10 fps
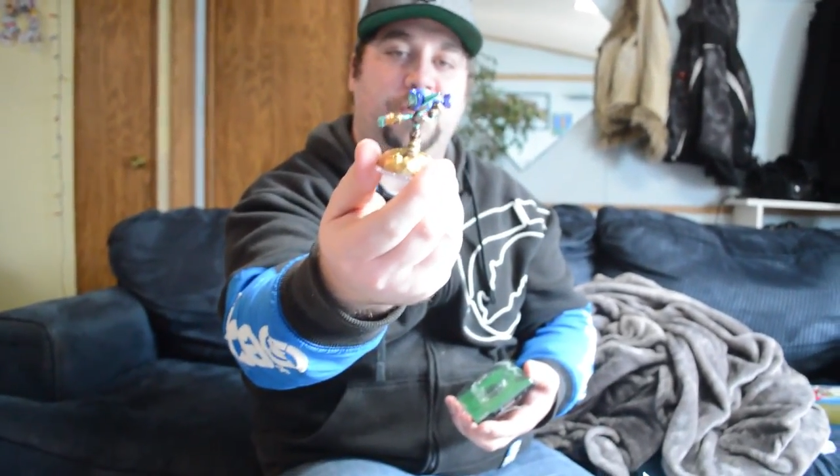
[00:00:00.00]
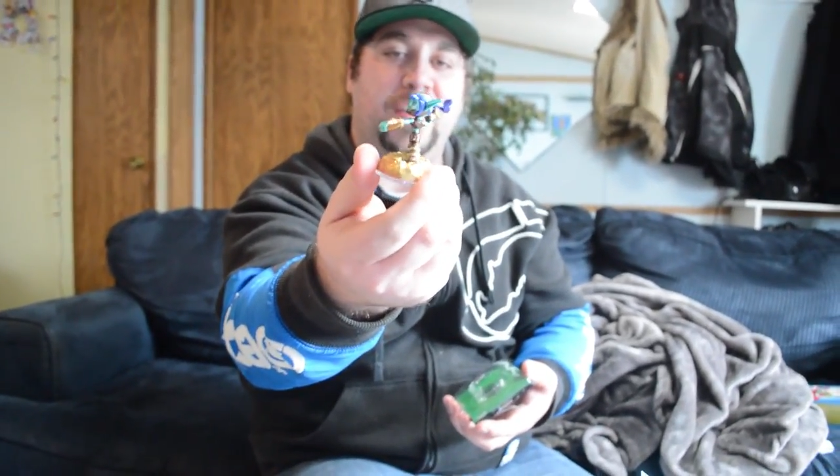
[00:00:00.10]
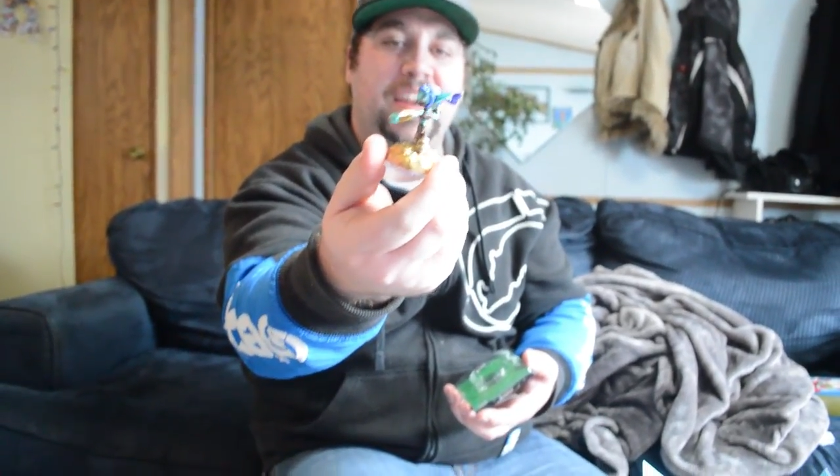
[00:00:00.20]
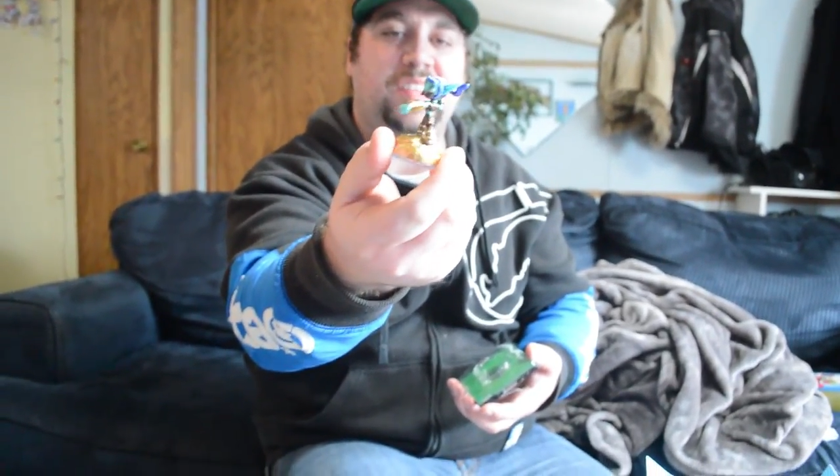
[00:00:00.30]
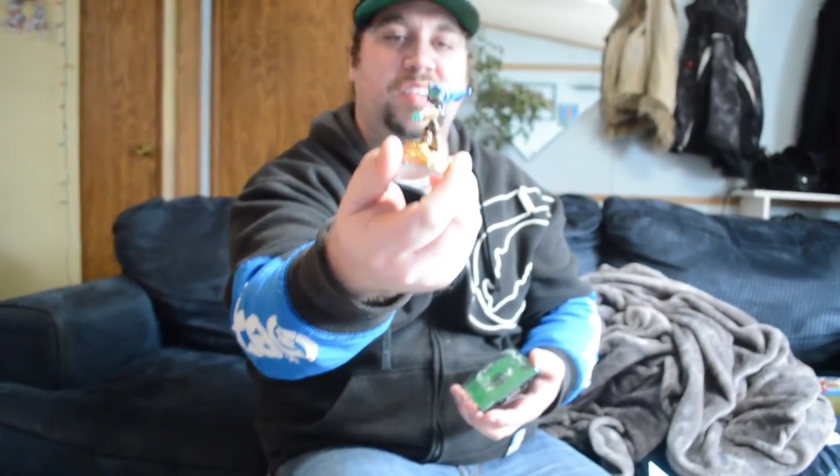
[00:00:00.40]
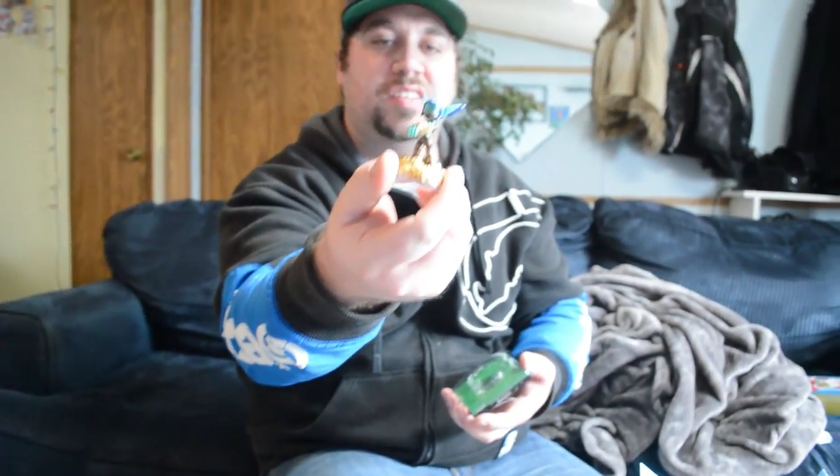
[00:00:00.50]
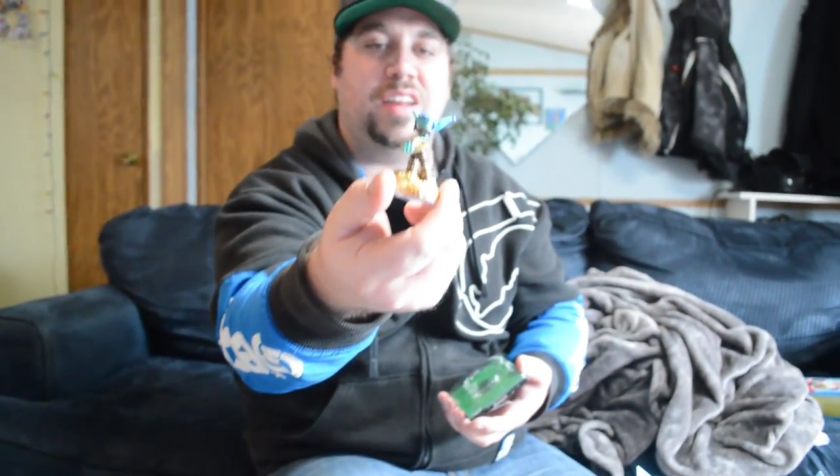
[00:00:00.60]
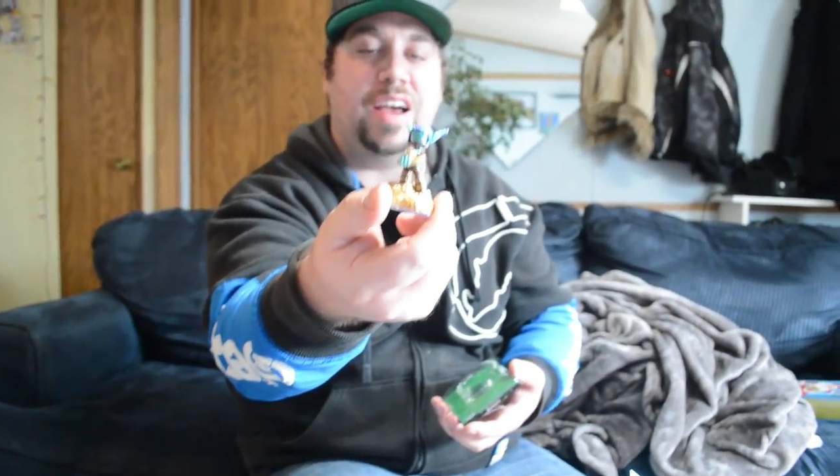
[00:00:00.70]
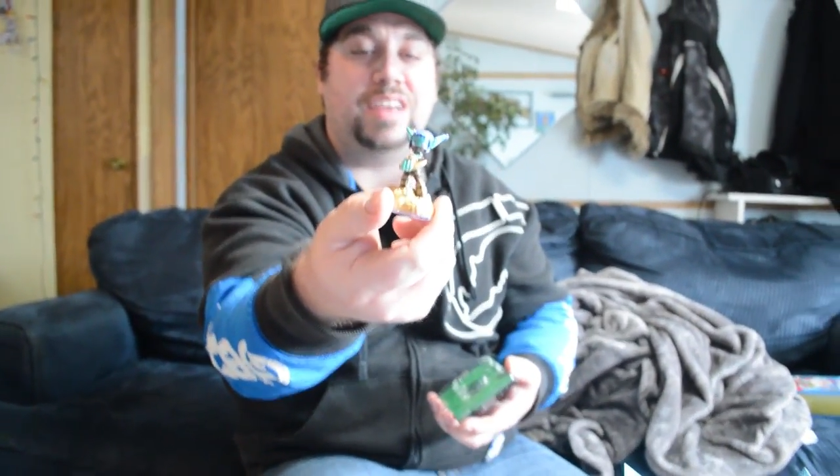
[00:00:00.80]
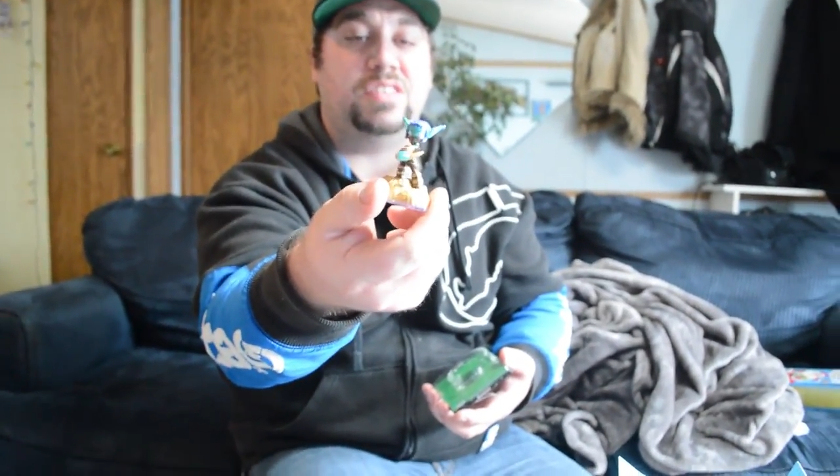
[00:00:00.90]
The finish is
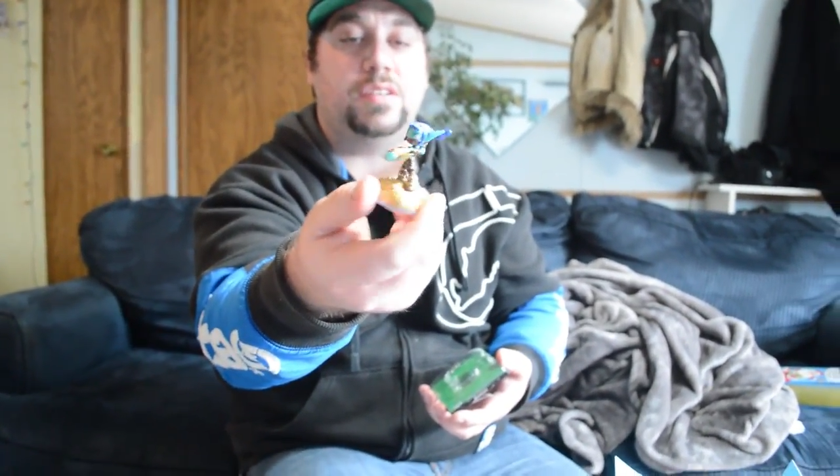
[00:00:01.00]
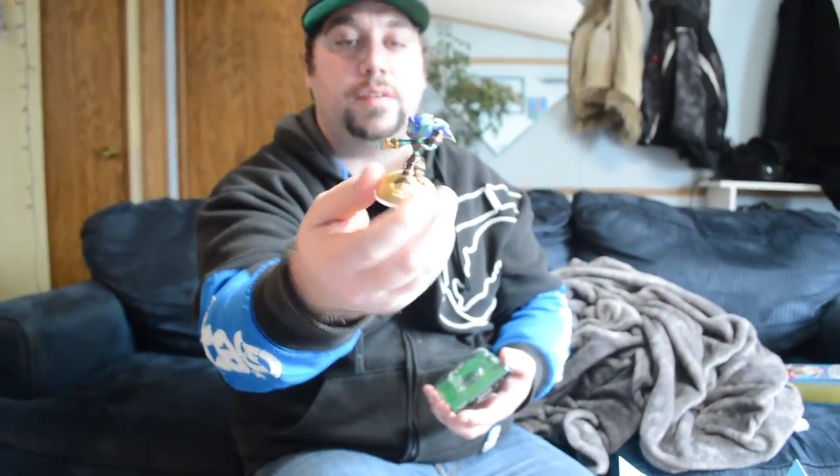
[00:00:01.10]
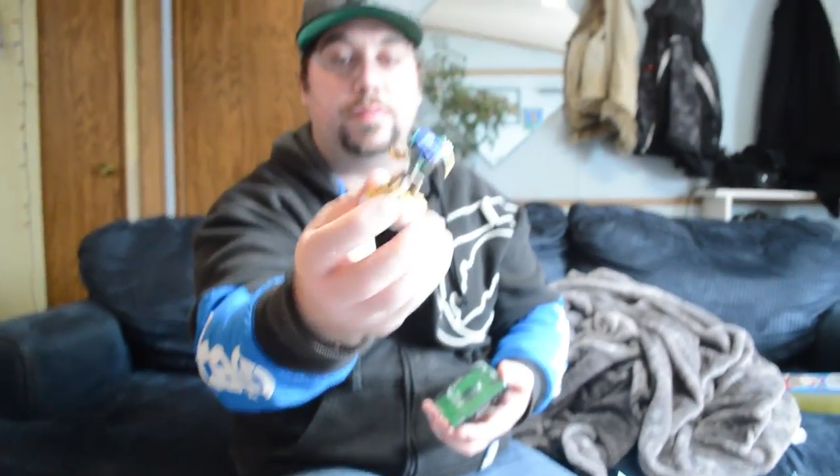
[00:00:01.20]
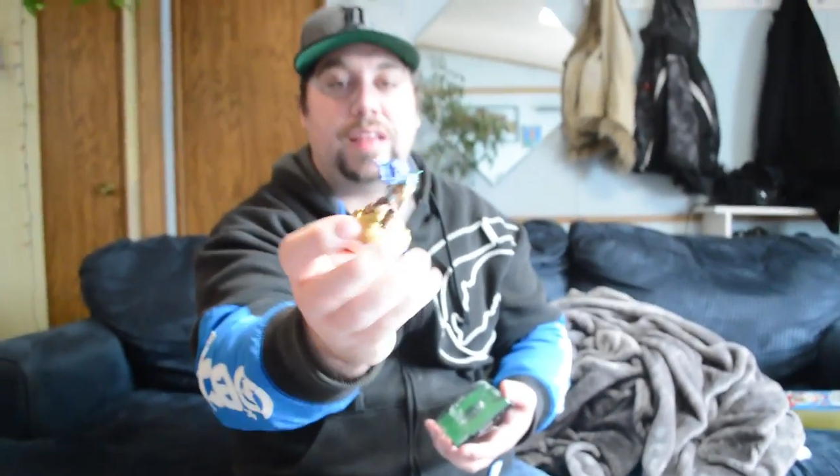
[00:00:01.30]
nice.